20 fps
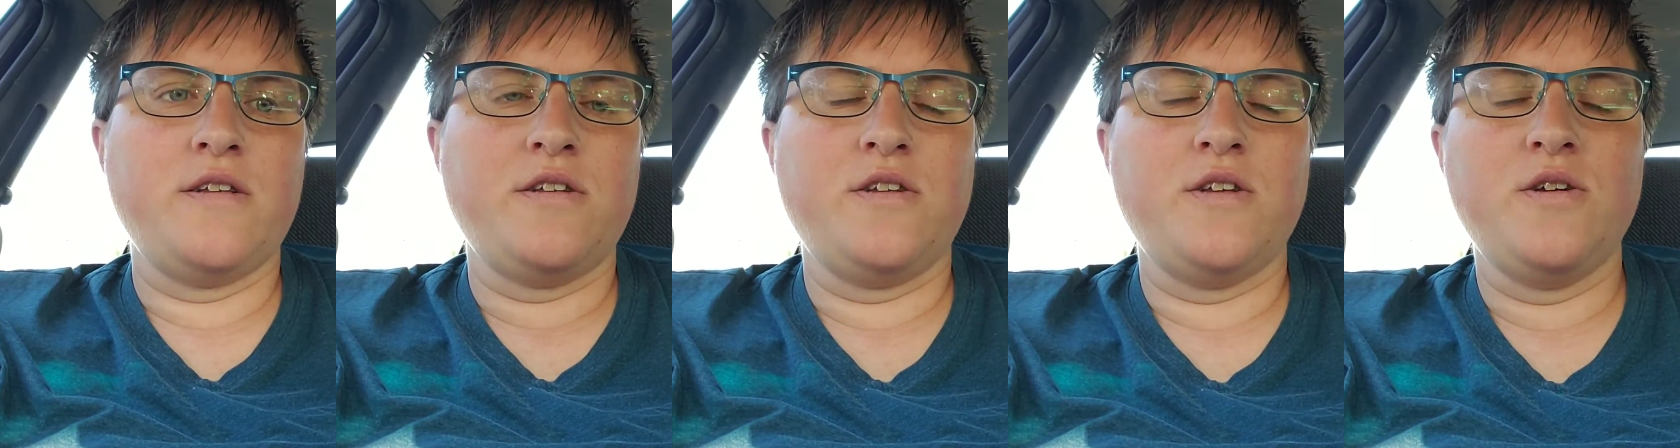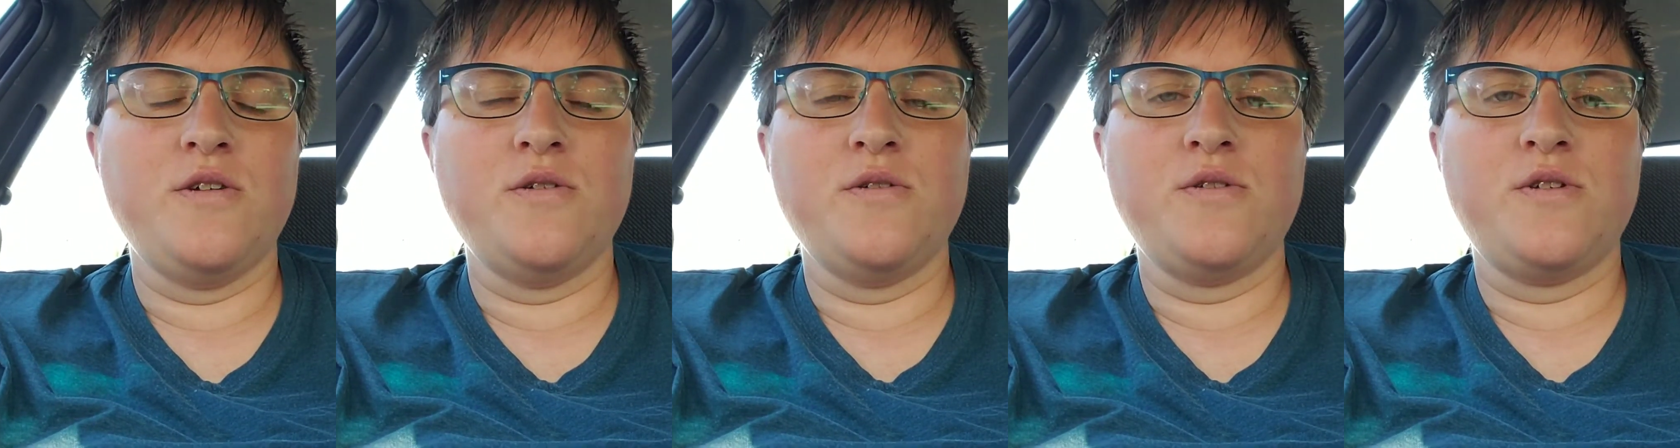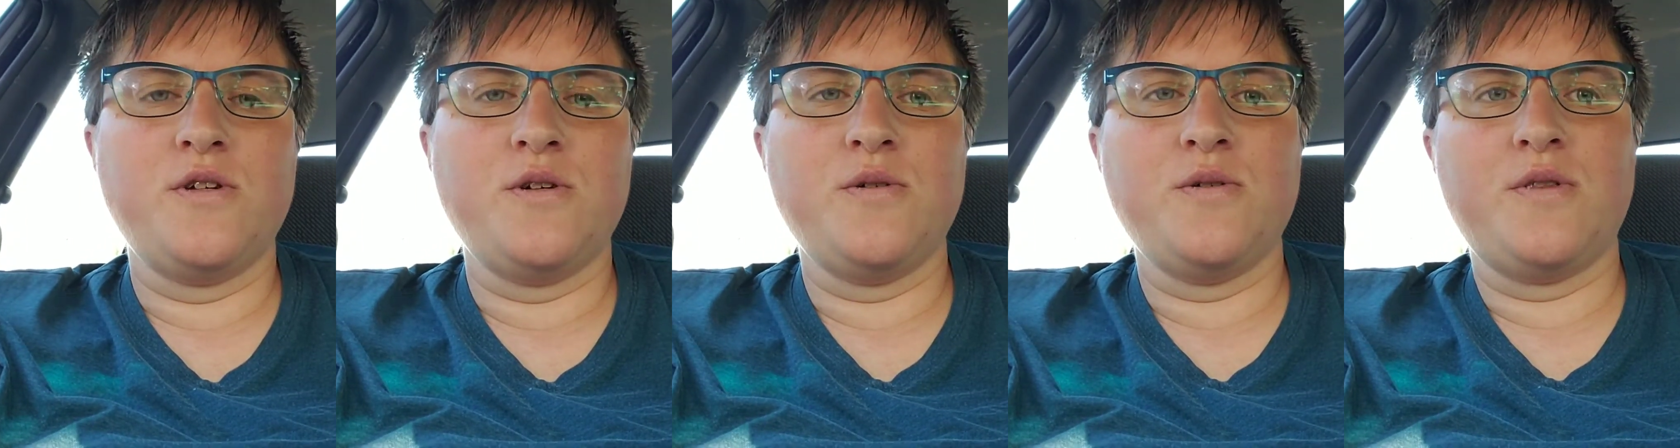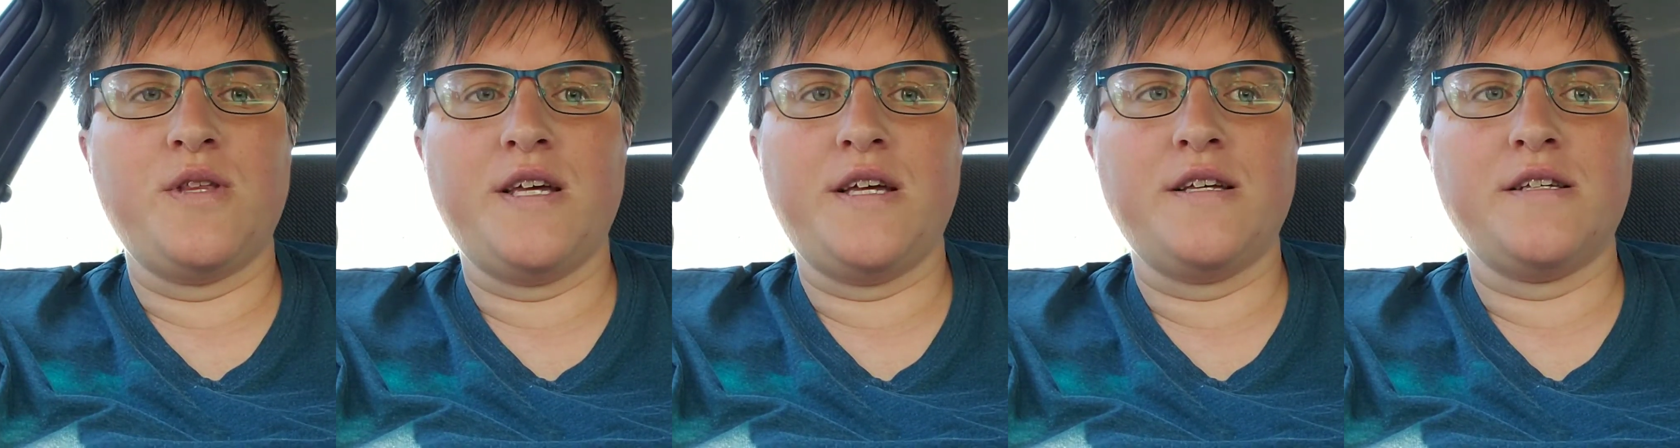and you
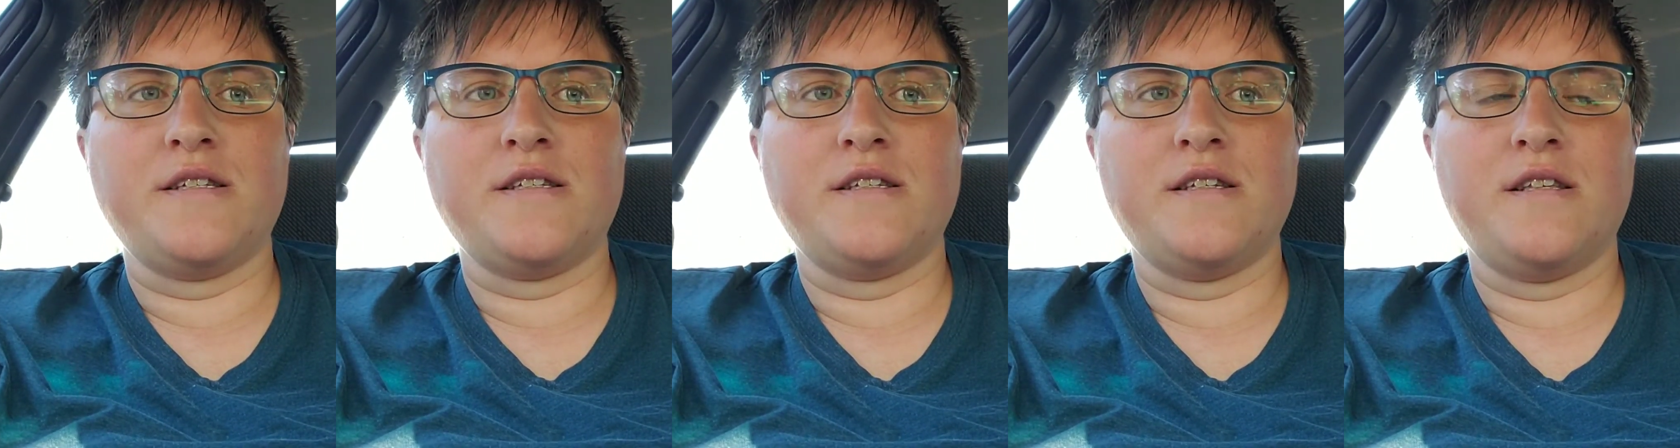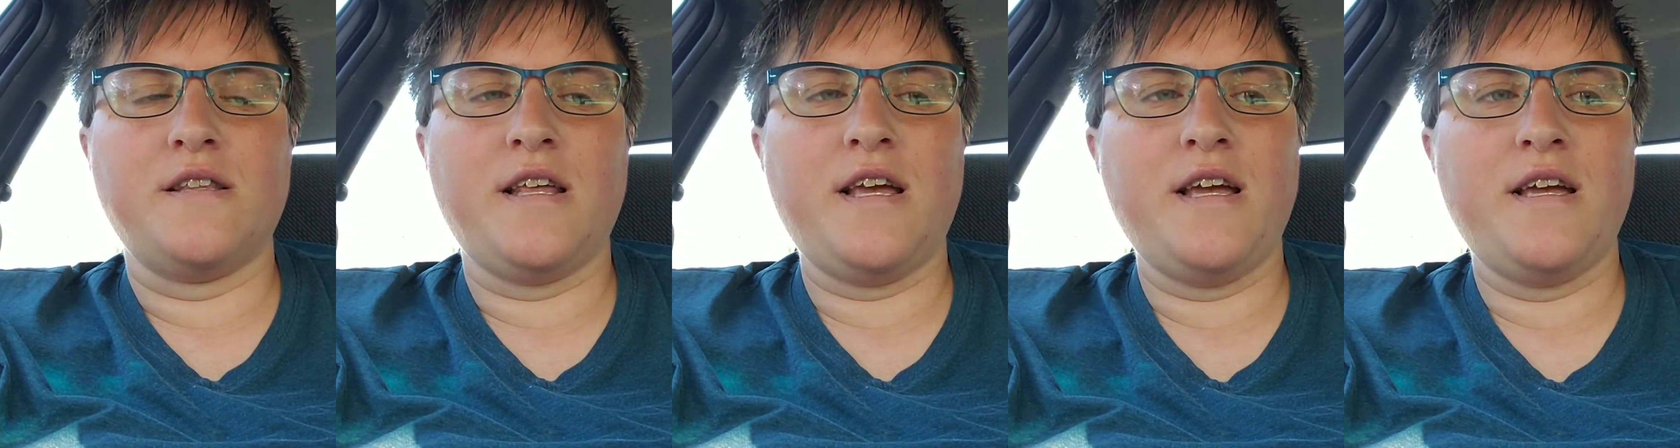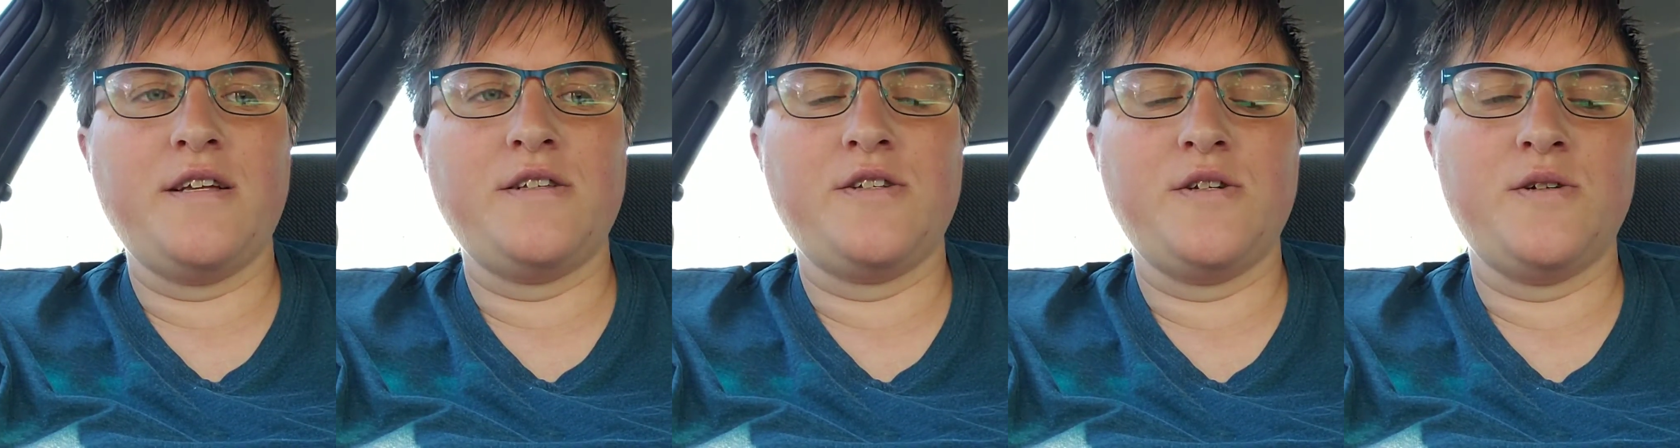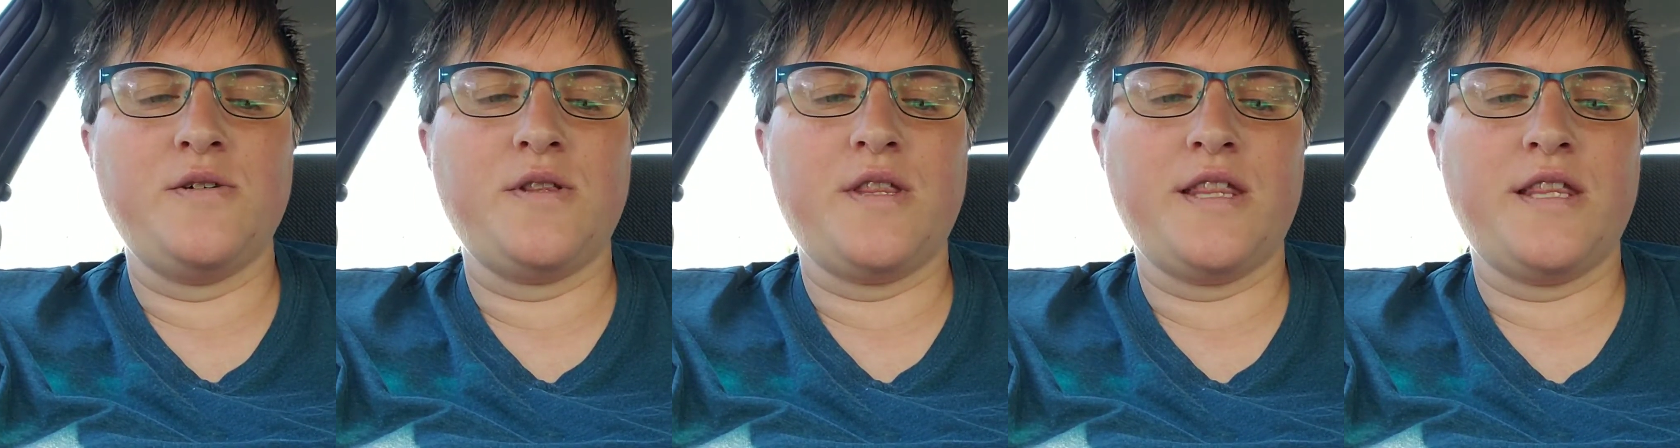do this, and they
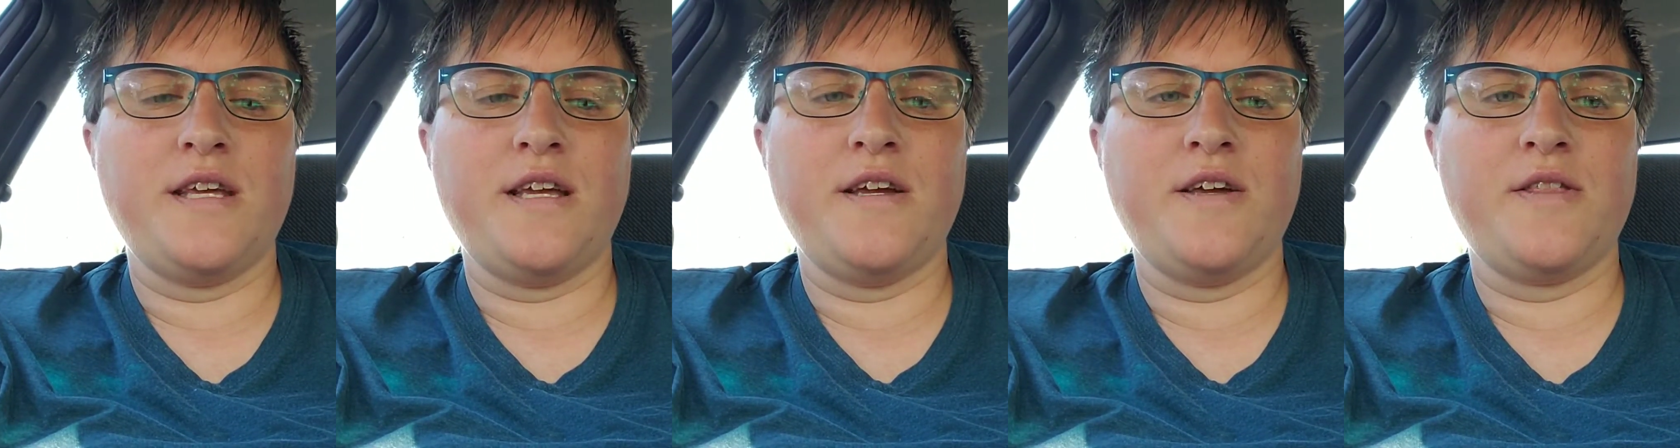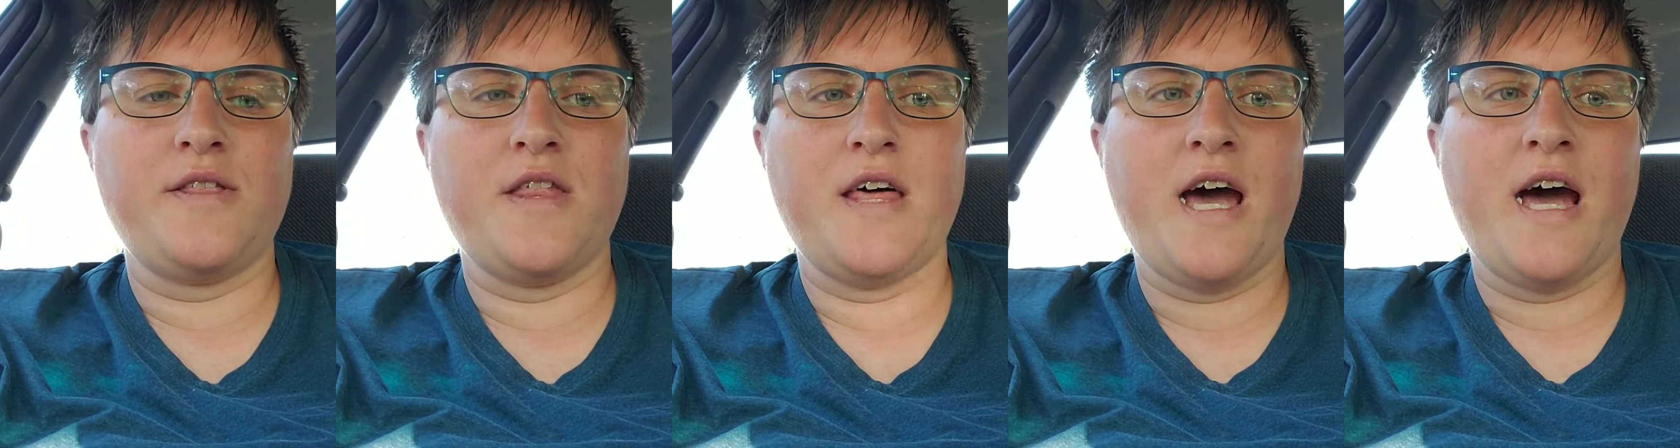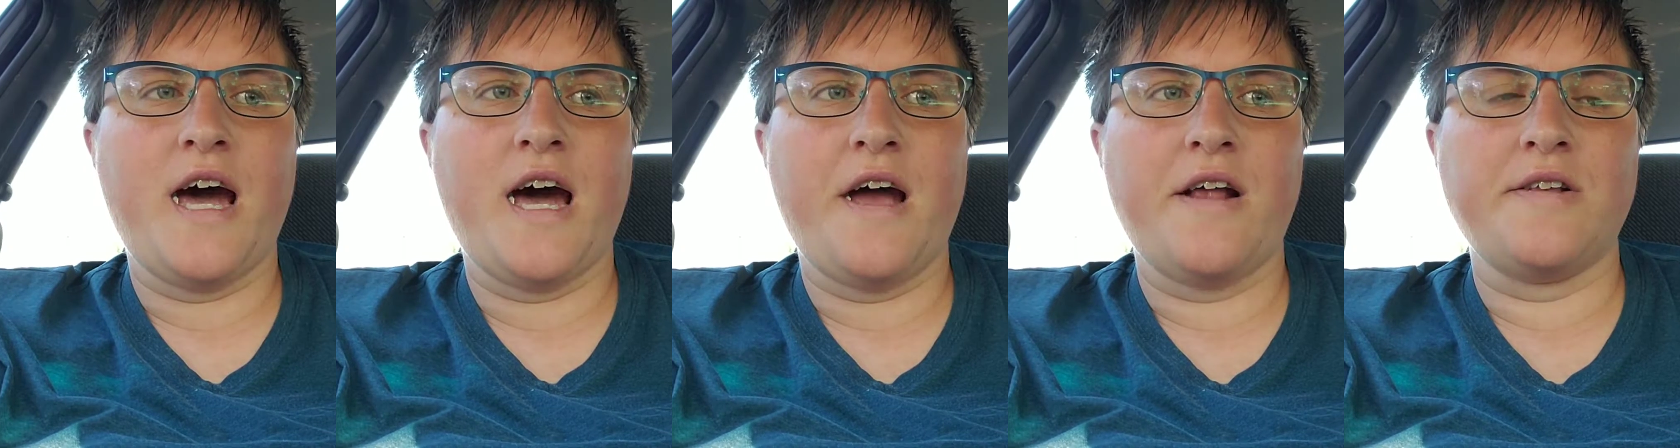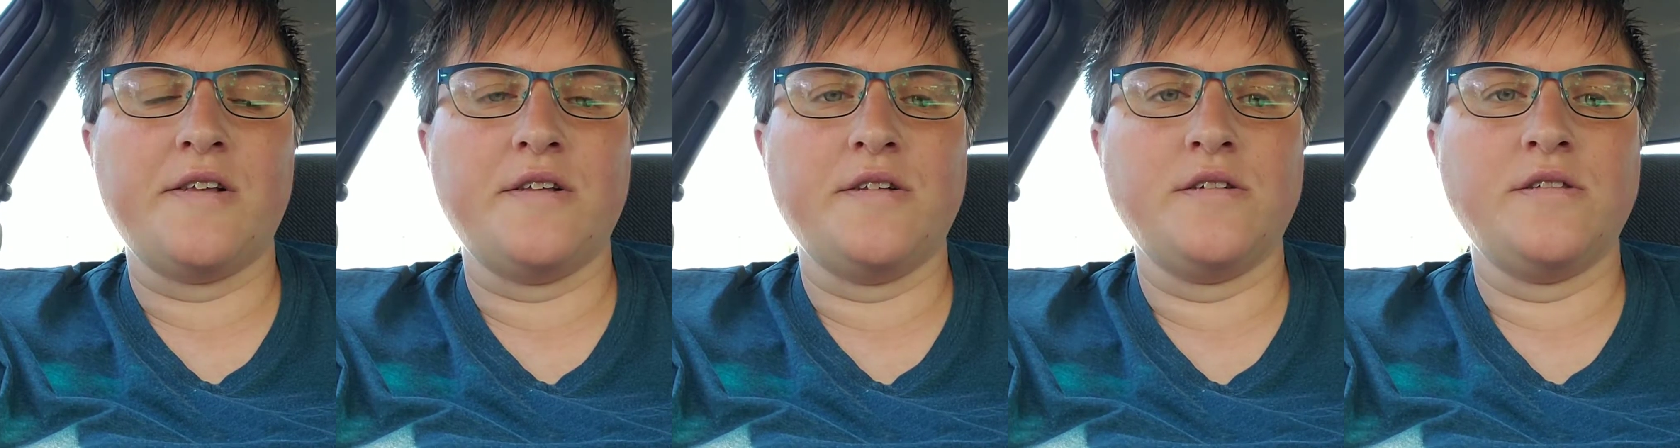do think
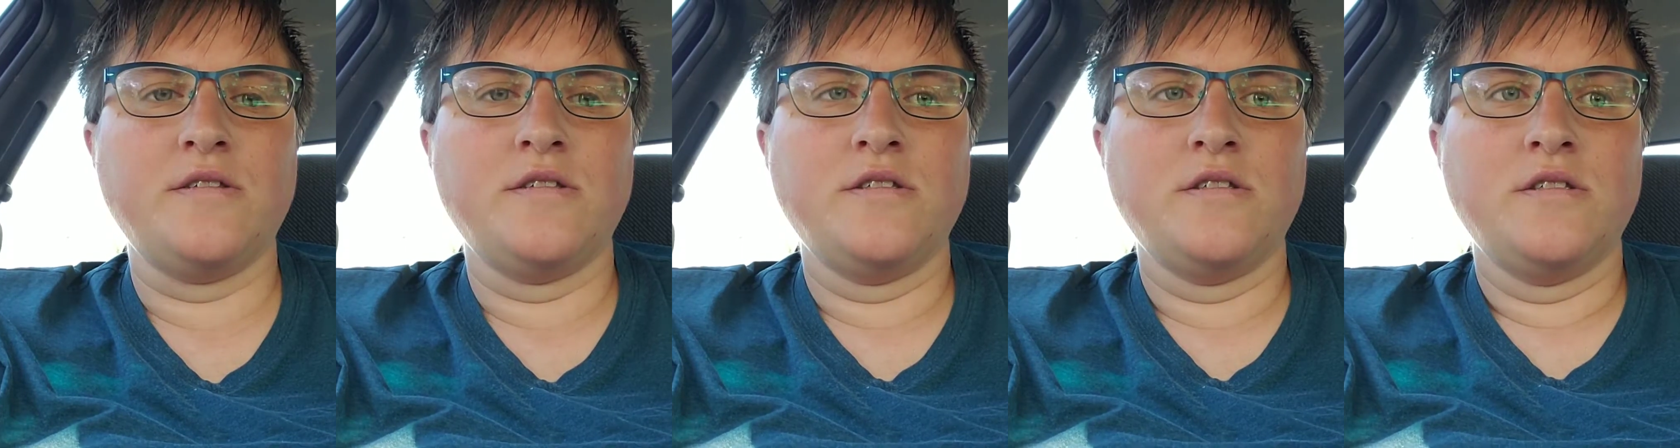that, and